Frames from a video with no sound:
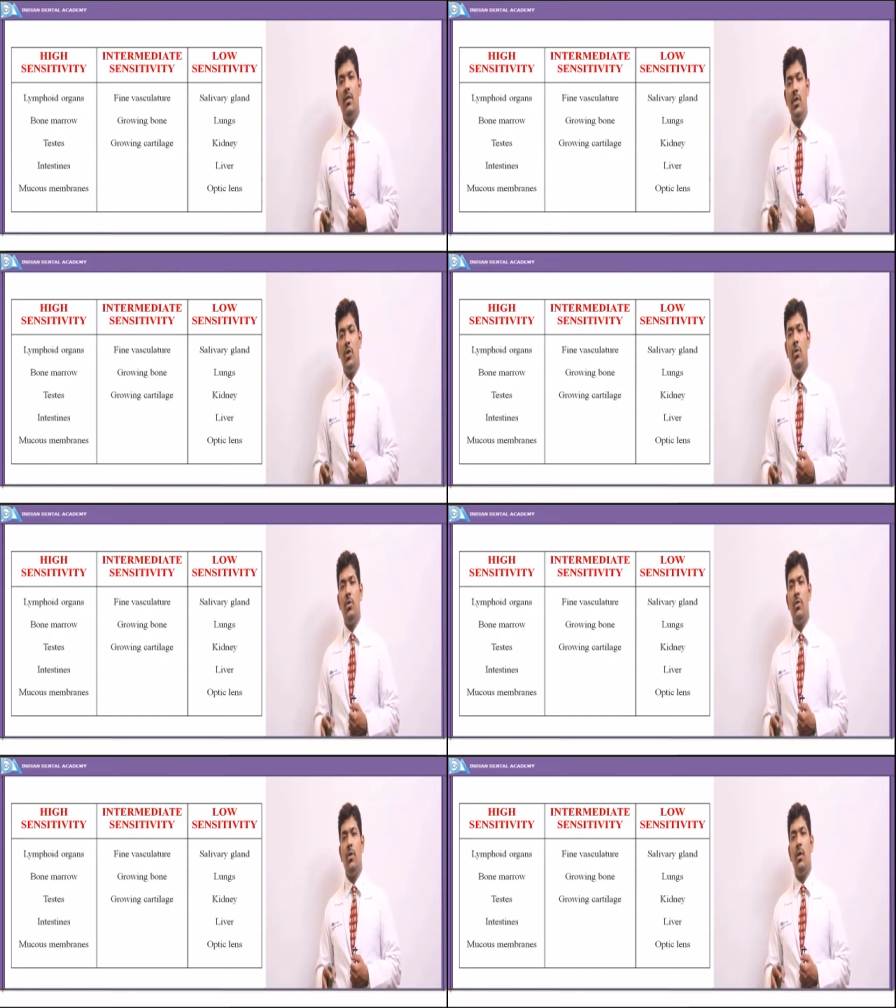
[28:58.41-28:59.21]

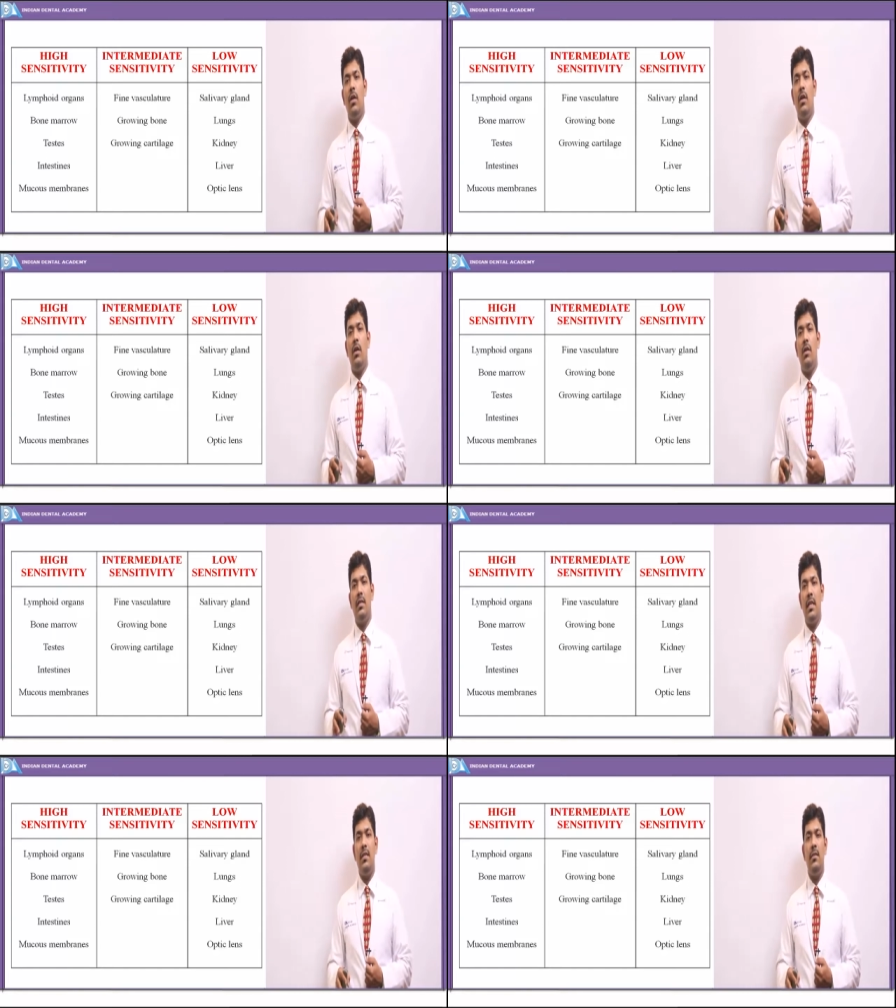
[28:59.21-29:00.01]
tissues or uh,
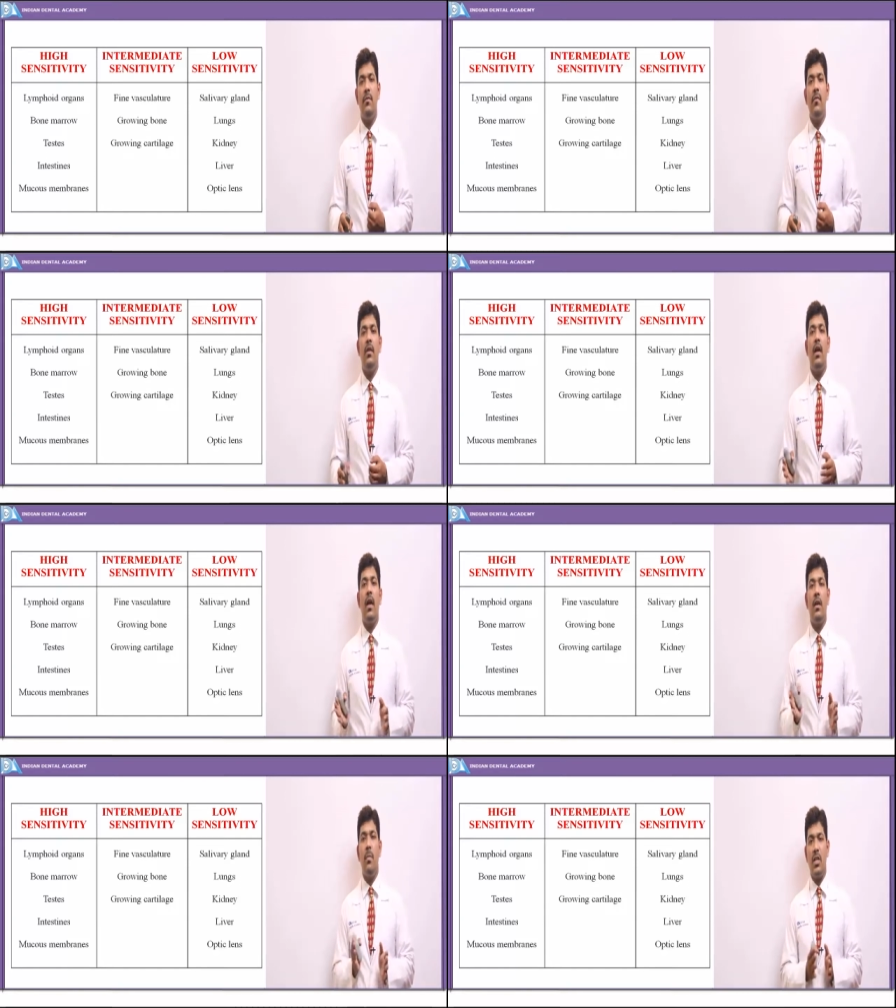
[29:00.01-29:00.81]
cells
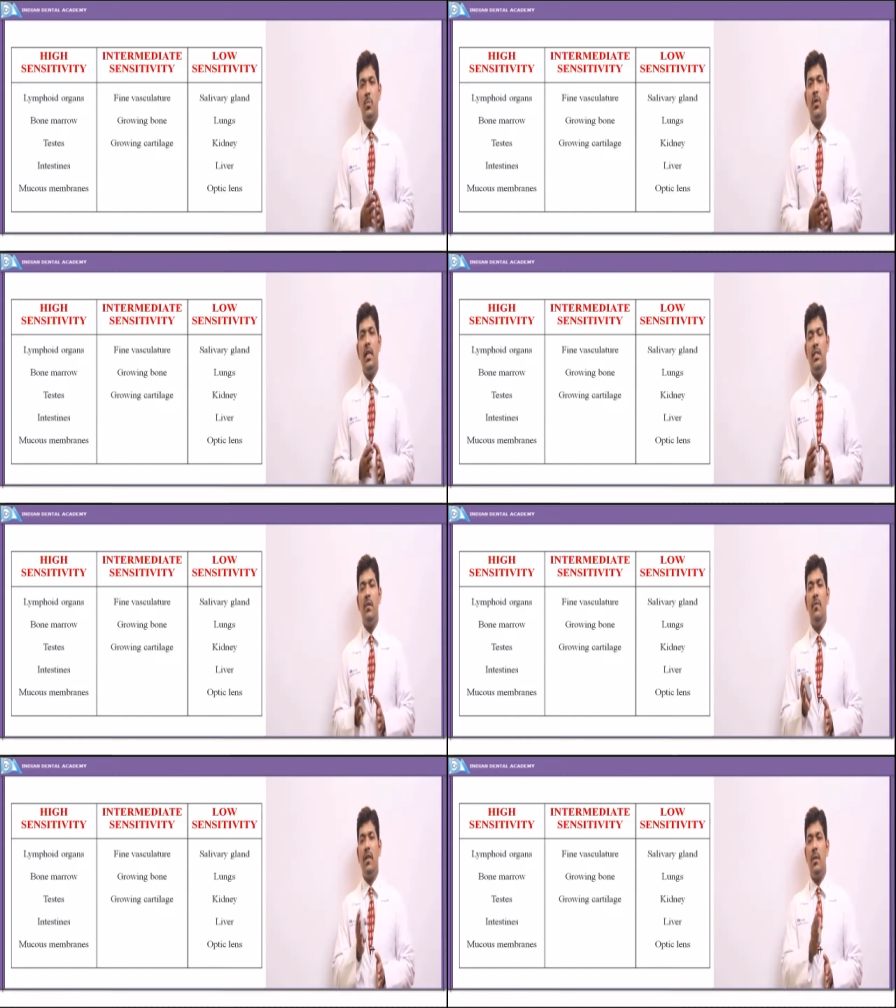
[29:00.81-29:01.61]
are much more
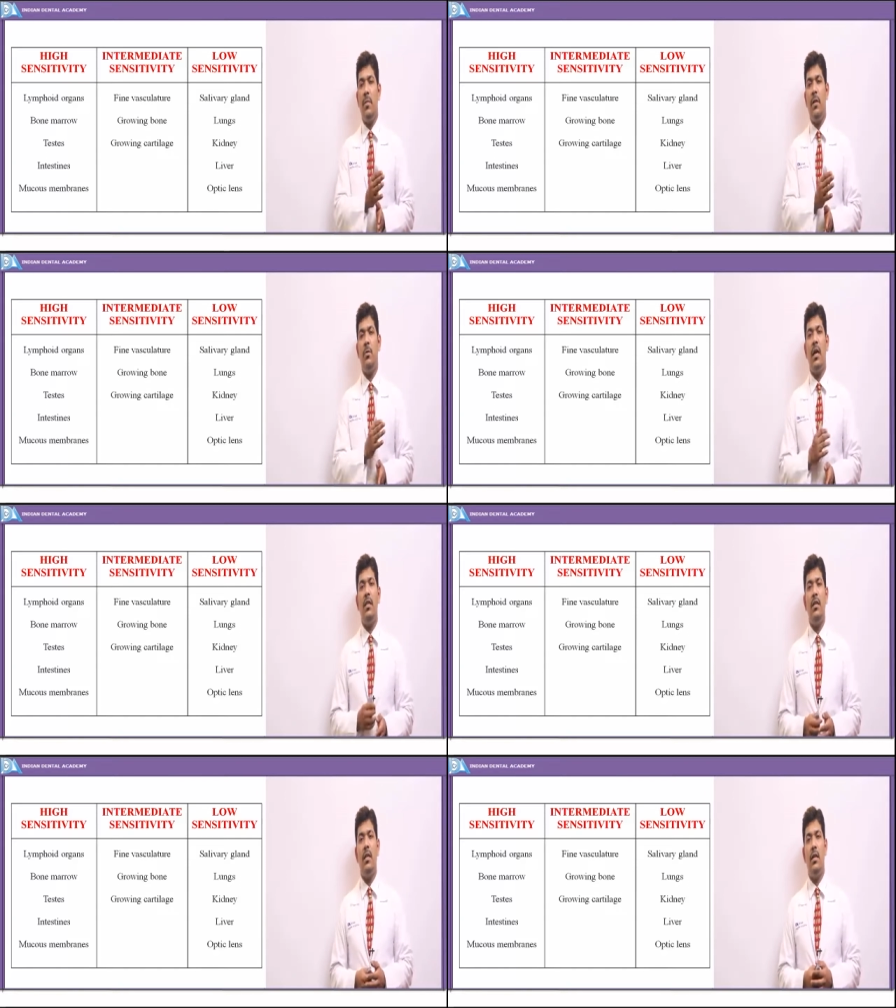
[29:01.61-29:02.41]
lesser when compared to
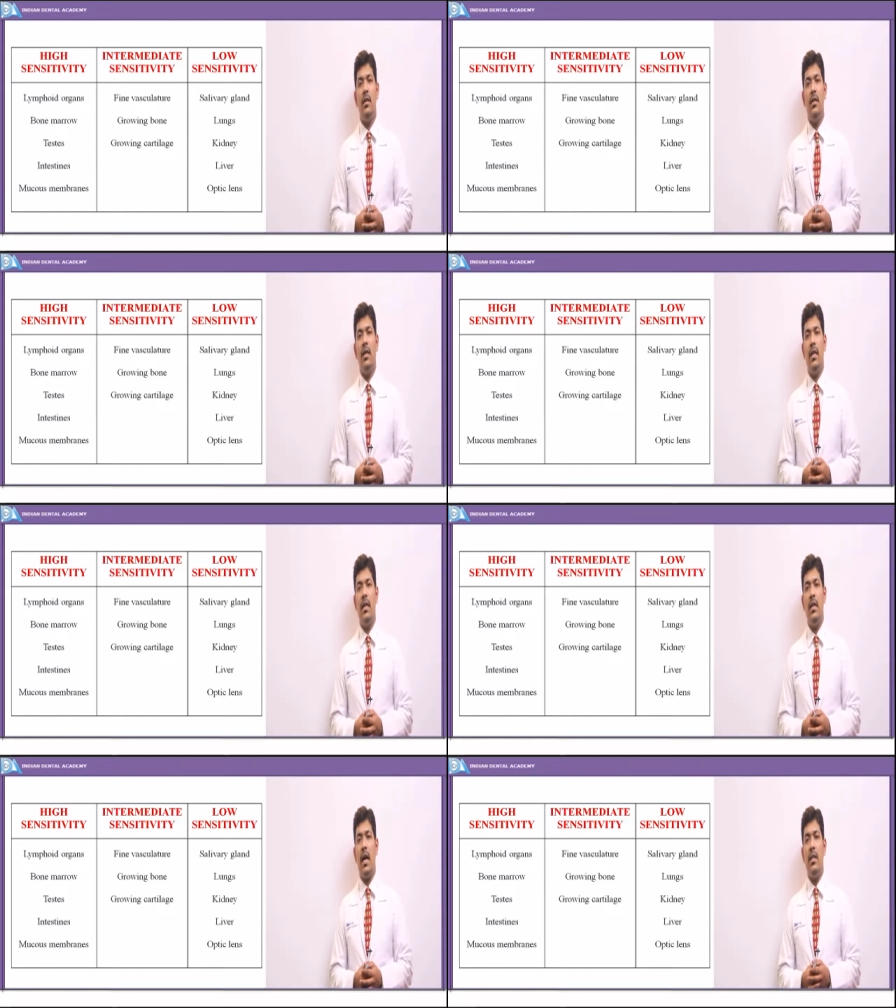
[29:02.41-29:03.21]
other uh,
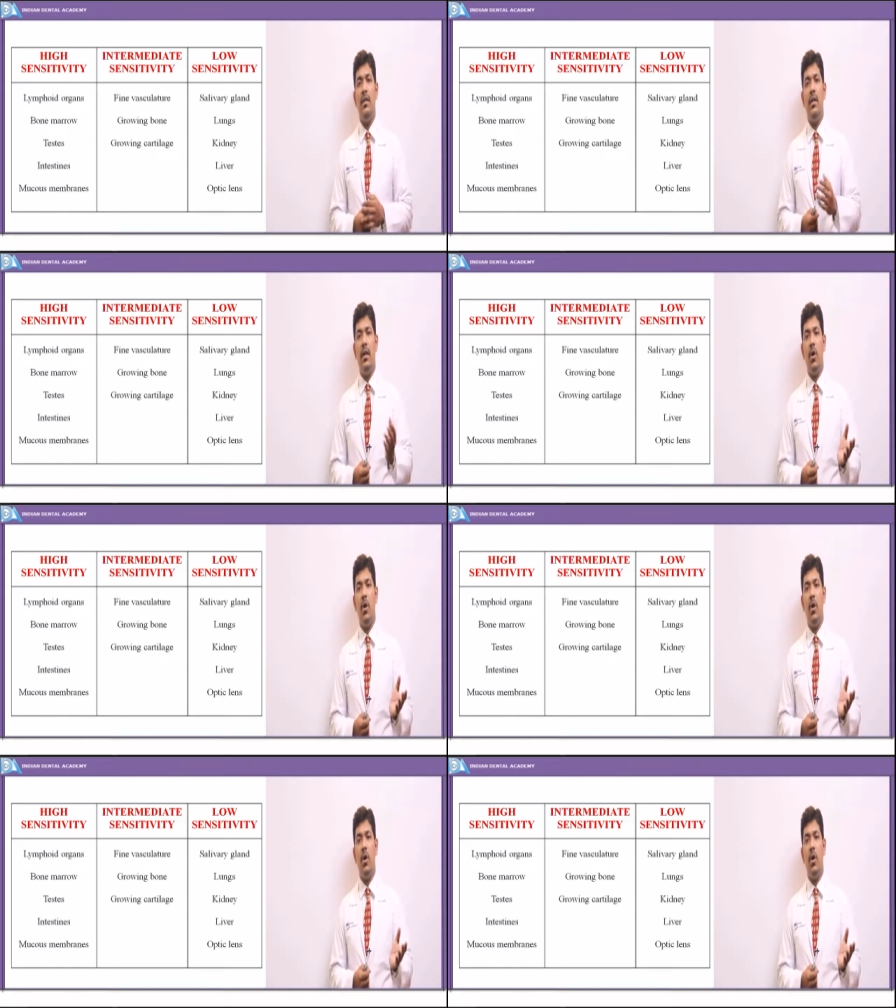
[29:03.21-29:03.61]
area, other